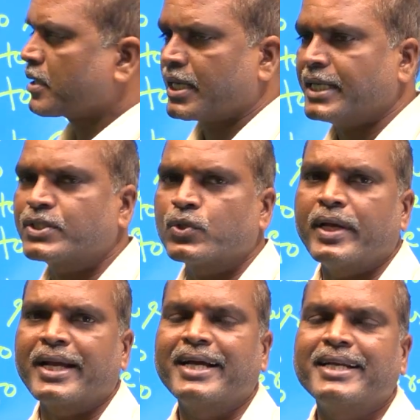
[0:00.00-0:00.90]
right to
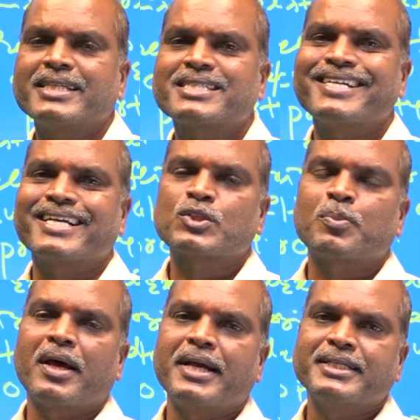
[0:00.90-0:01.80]
against
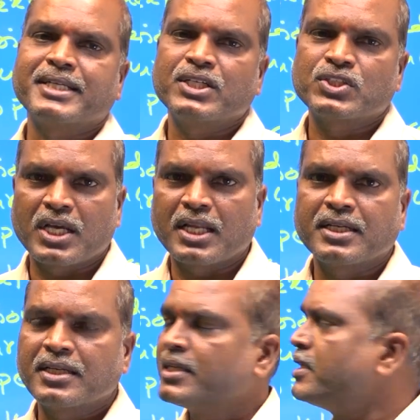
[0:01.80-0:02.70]
exploitation.